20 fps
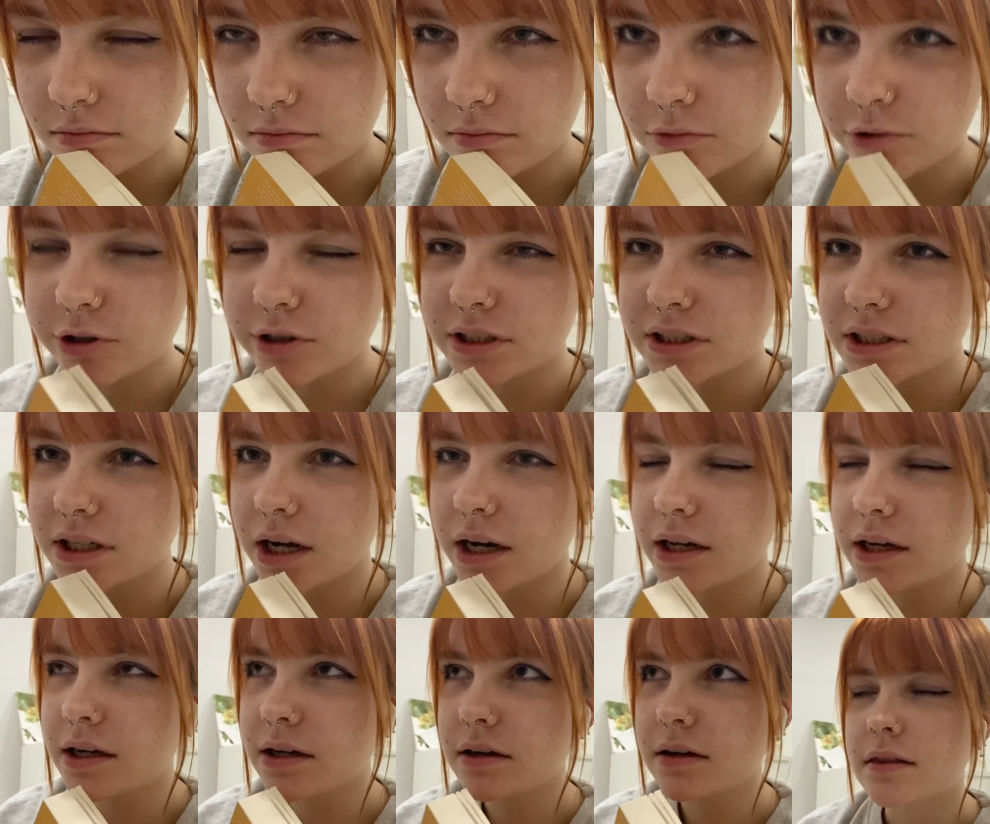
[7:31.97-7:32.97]
more
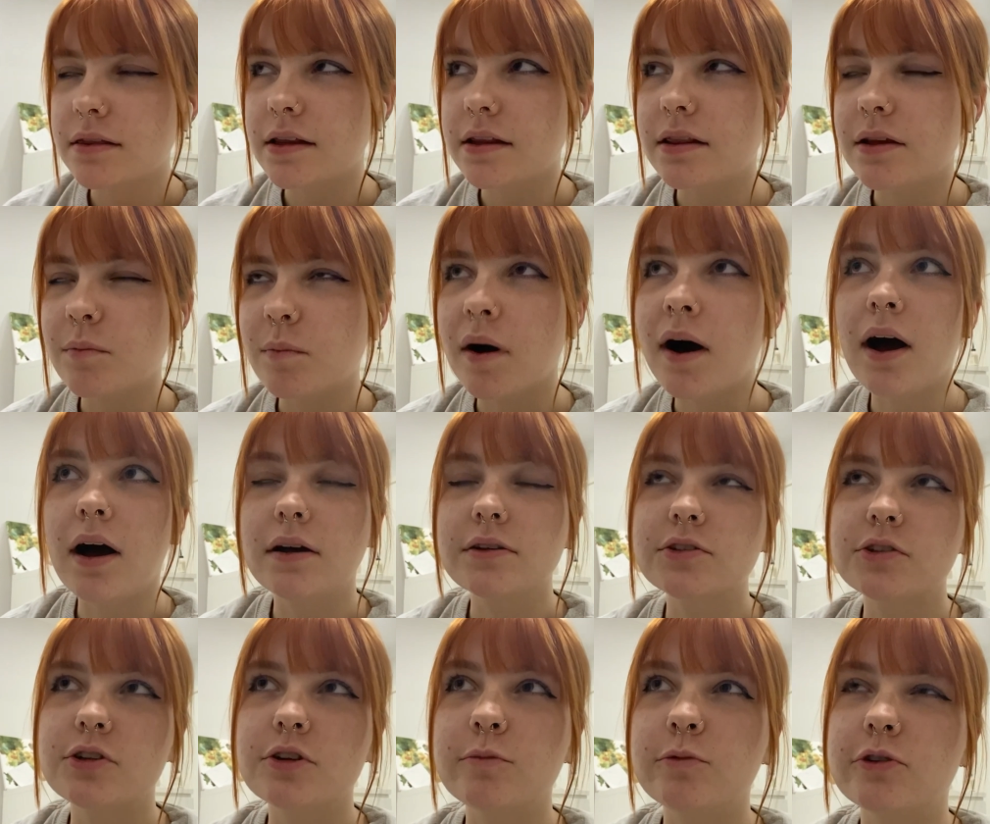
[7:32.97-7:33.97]
exciting than the past
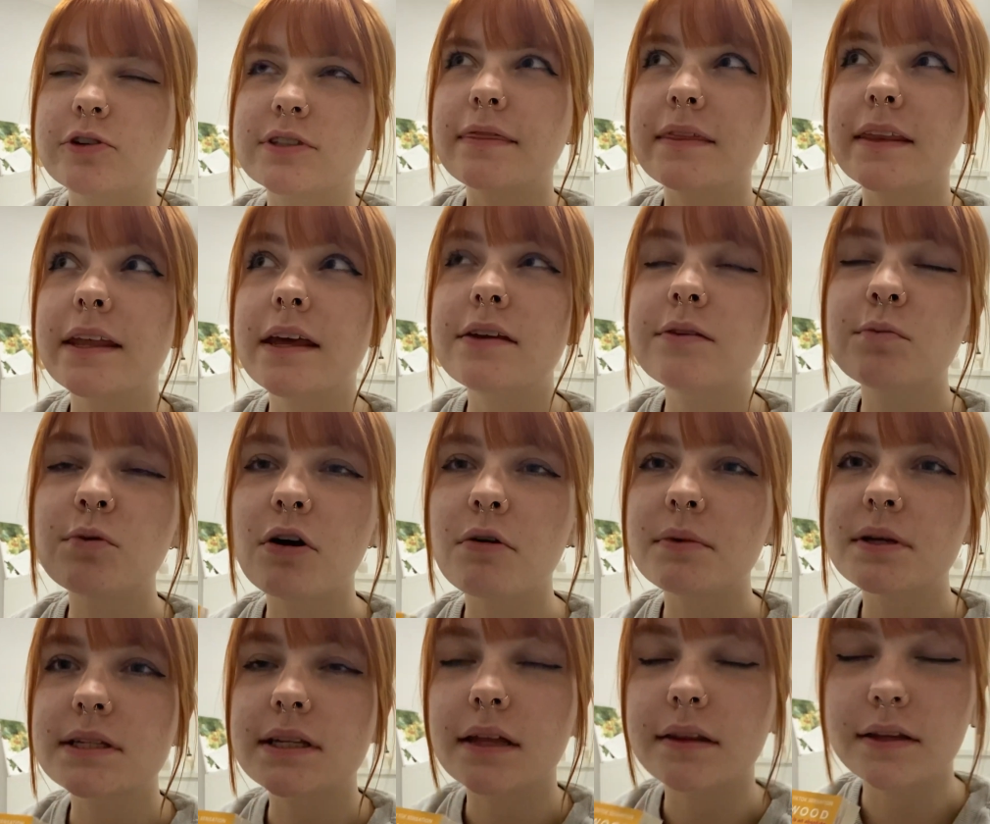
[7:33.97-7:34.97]
two books. There's
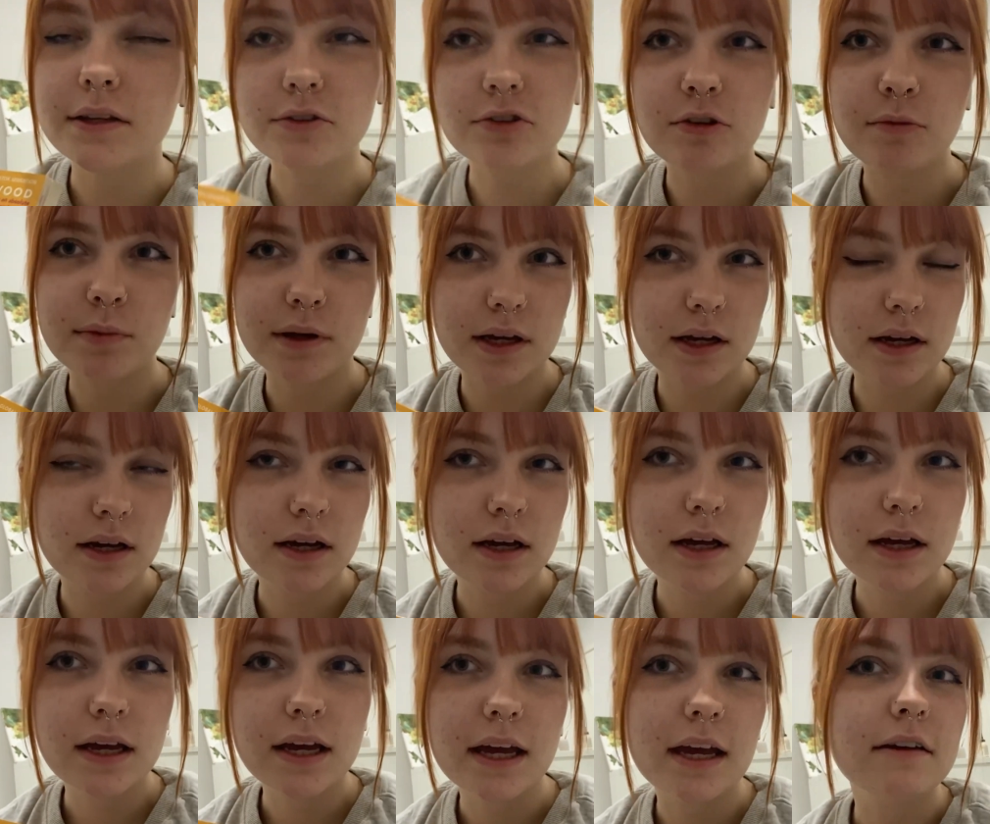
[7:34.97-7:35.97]
promise that this could be
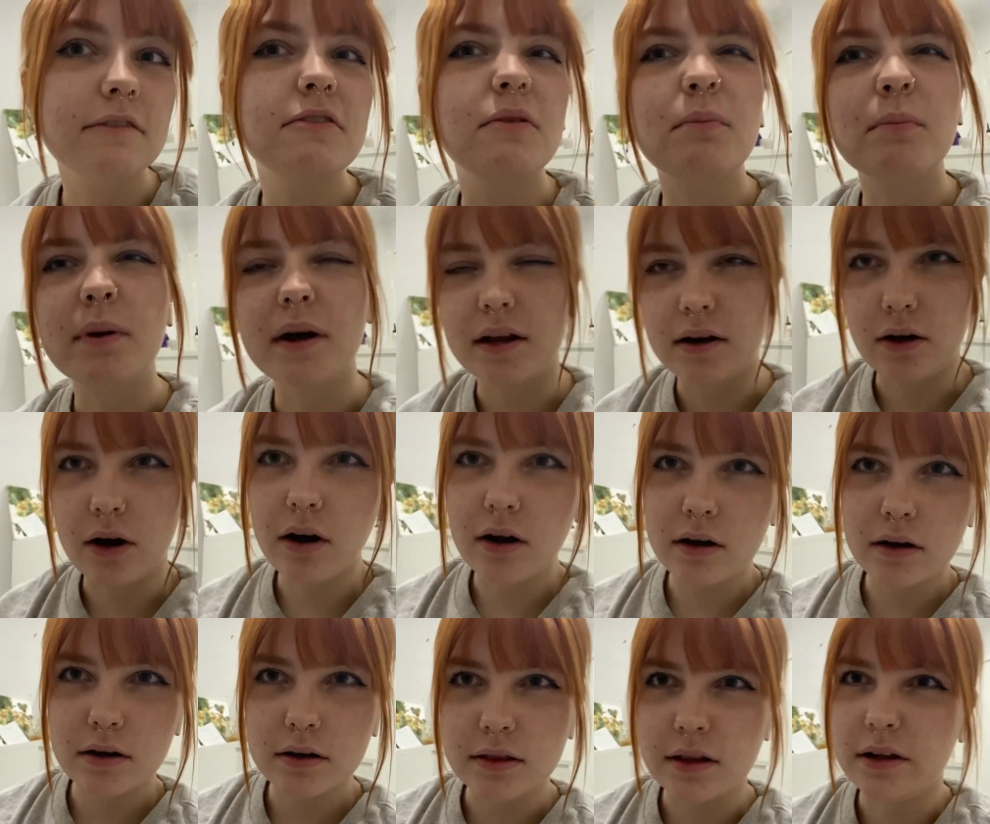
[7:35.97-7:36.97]
even better
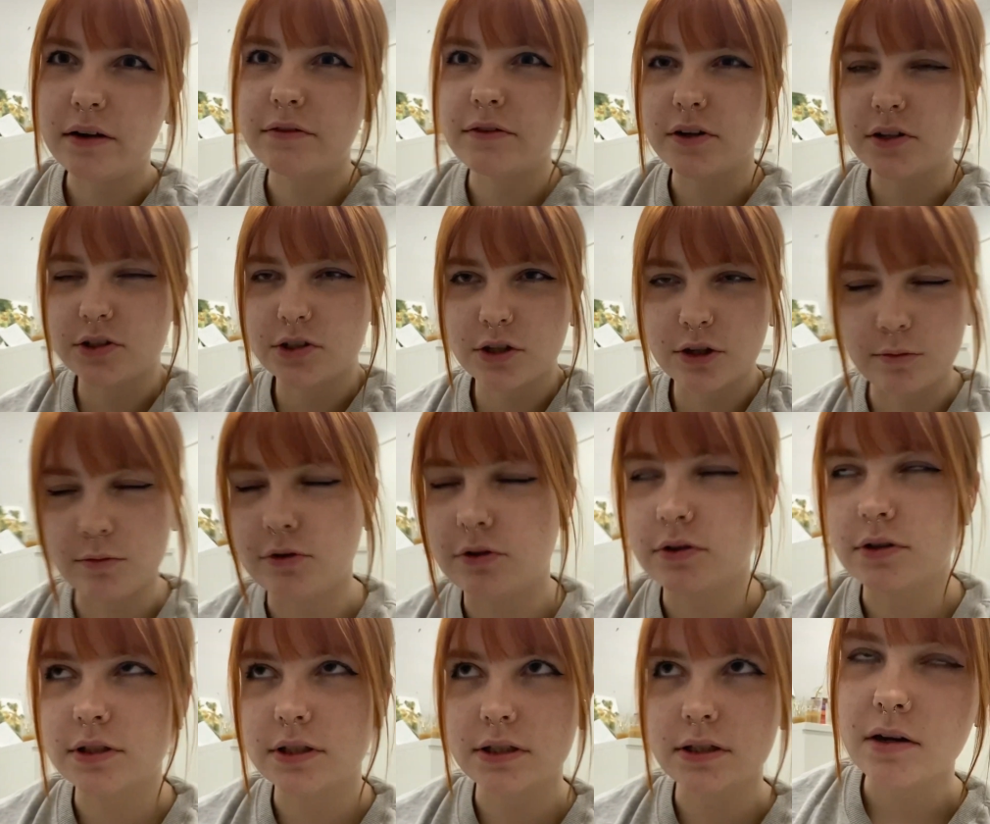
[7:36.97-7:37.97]
than the first two
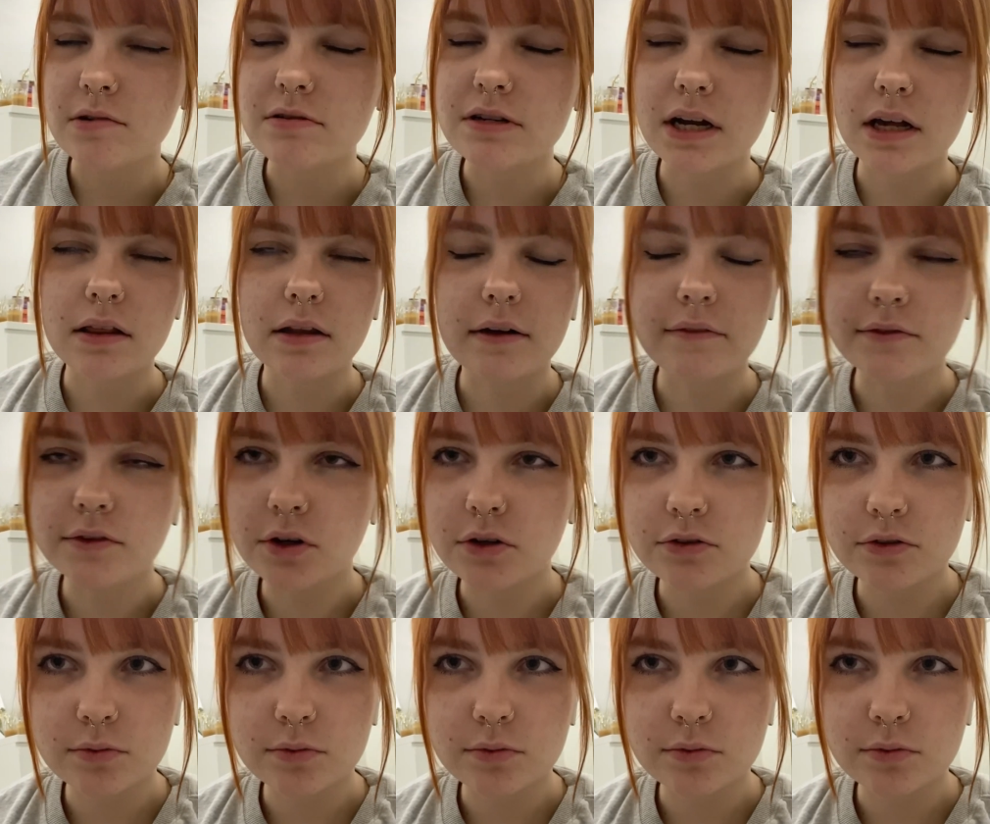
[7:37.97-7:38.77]
books, which I love those